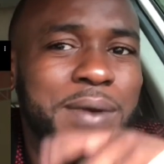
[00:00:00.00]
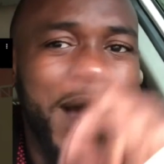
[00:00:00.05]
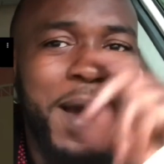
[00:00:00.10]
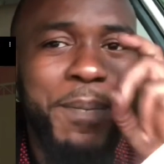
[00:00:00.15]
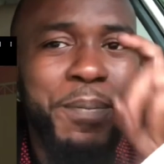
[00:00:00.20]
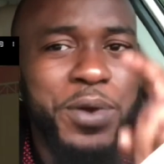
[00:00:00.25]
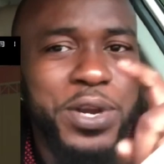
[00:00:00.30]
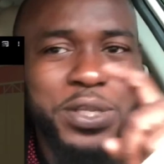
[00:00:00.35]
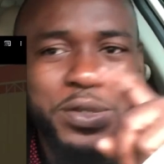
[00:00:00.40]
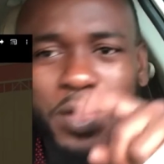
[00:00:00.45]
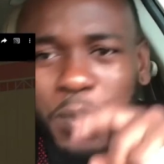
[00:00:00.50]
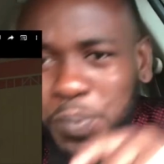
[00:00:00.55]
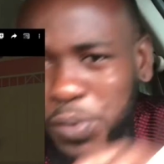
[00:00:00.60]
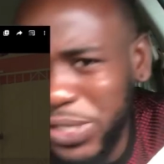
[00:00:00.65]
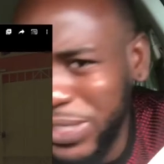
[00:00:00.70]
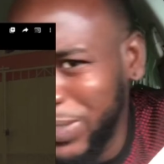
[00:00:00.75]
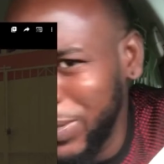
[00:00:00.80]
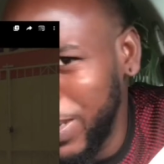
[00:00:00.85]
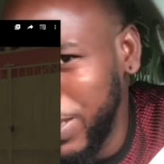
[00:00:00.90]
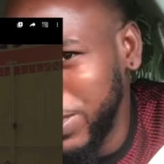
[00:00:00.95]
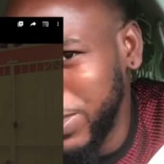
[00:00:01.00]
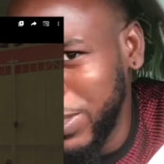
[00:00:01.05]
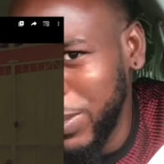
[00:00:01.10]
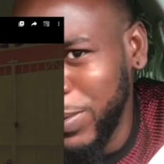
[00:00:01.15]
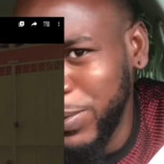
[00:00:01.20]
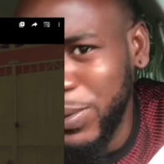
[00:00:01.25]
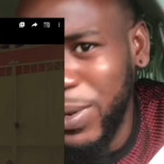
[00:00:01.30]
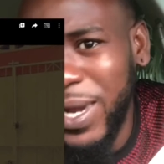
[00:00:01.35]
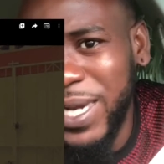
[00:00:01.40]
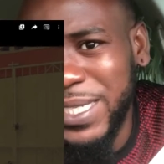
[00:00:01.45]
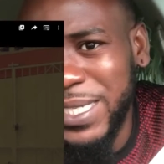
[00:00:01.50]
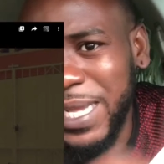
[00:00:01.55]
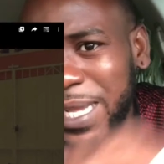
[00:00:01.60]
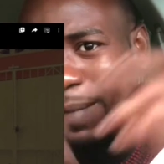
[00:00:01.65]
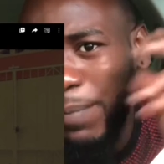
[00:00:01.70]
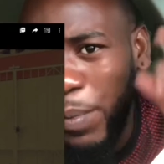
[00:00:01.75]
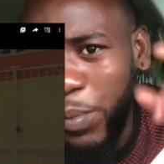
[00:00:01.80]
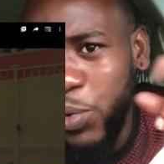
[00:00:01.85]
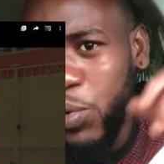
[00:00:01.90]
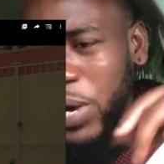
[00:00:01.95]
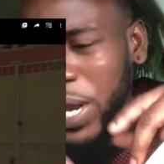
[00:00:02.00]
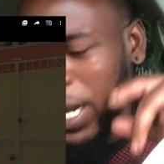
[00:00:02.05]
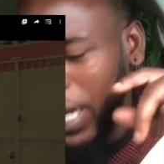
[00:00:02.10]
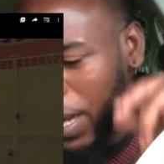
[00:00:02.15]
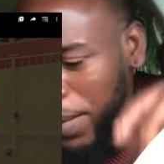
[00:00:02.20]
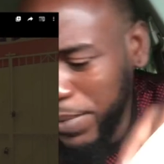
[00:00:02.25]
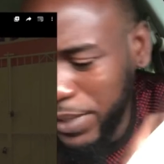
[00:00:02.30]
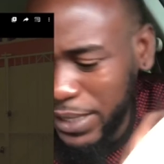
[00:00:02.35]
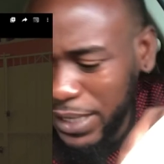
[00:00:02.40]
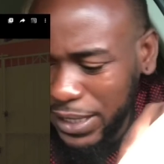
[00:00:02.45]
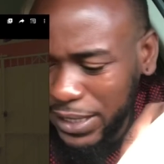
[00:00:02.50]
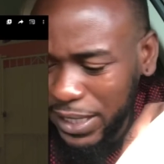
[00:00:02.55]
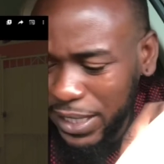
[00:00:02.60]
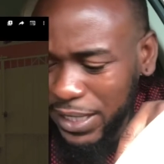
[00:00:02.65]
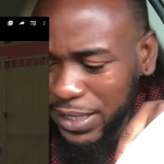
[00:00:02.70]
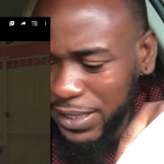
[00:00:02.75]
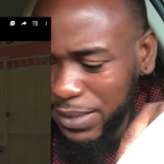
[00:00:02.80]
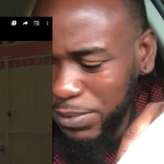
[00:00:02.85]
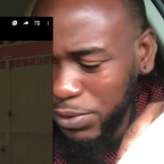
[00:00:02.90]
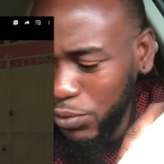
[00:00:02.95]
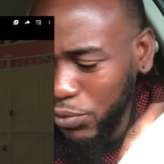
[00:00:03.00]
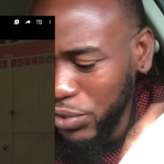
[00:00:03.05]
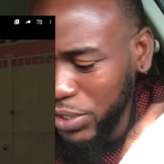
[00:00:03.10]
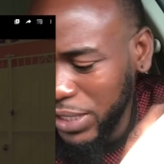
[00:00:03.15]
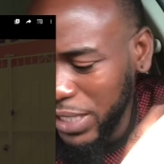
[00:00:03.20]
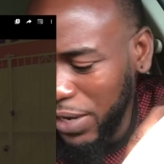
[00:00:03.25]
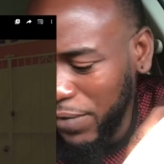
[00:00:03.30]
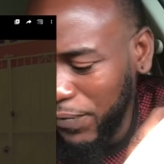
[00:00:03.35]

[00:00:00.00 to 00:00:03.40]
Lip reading: I'm pretty sure Prince One serious one said it. Let me know in the comment section. Is it me who said it?